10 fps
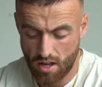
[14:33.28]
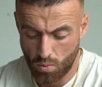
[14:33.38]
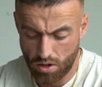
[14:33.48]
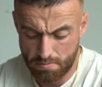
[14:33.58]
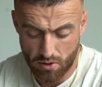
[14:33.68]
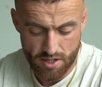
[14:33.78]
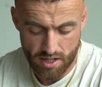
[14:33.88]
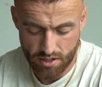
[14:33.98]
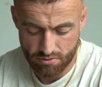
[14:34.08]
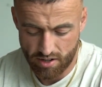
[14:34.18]
What books
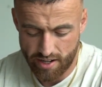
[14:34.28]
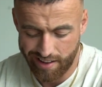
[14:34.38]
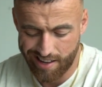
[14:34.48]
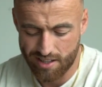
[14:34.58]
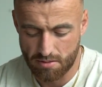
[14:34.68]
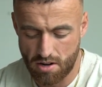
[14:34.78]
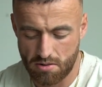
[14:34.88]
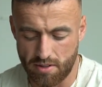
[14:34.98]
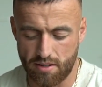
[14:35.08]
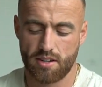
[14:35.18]
are you reading at the
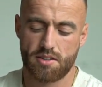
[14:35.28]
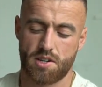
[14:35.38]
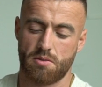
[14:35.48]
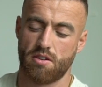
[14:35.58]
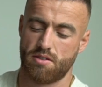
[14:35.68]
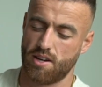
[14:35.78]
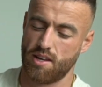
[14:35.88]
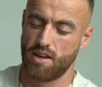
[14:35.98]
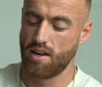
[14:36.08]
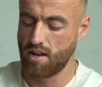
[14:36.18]
moment? So
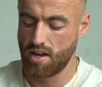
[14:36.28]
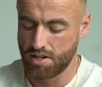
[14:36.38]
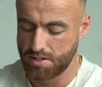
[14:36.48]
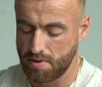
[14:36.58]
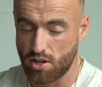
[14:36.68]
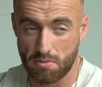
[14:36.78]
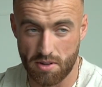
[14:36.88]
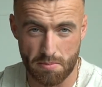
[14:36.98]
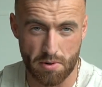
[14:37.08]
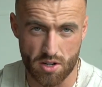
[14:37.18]
currently it is
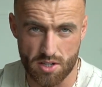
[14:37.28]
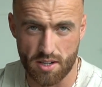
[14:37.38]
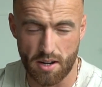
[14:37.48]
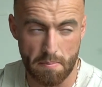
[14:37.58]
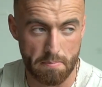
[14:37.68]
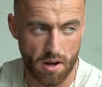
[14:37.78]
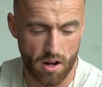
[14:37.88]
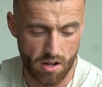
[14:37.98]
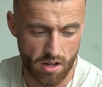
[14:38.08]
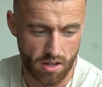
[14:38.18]
Becoming a Person
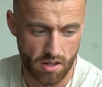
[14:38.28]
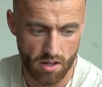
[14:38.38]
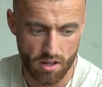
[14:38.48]
by,